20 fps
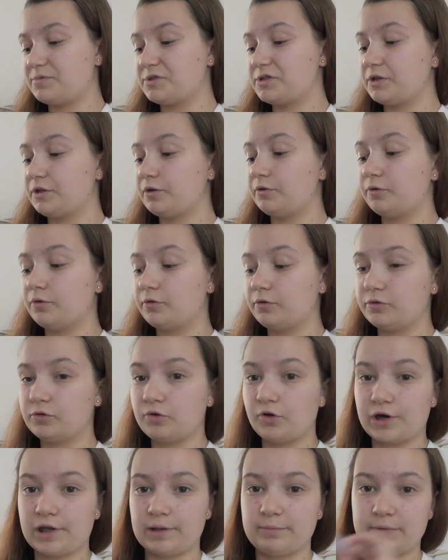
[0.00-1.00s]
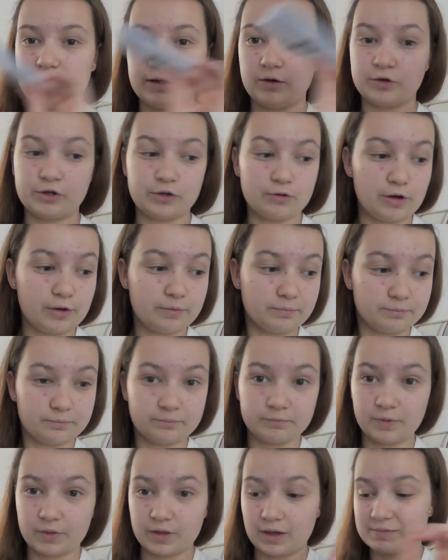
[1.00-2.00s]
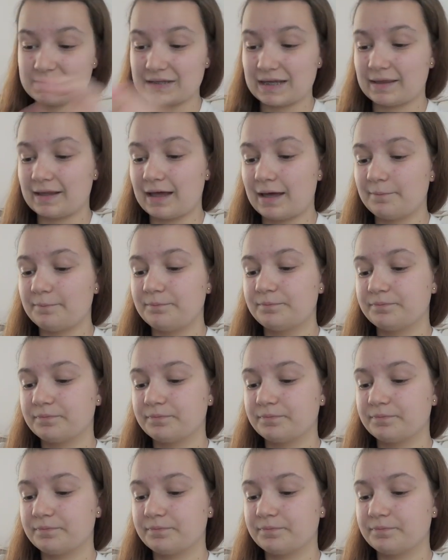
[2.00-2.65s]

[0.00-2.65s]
so you're not going to be on your own with cups like that.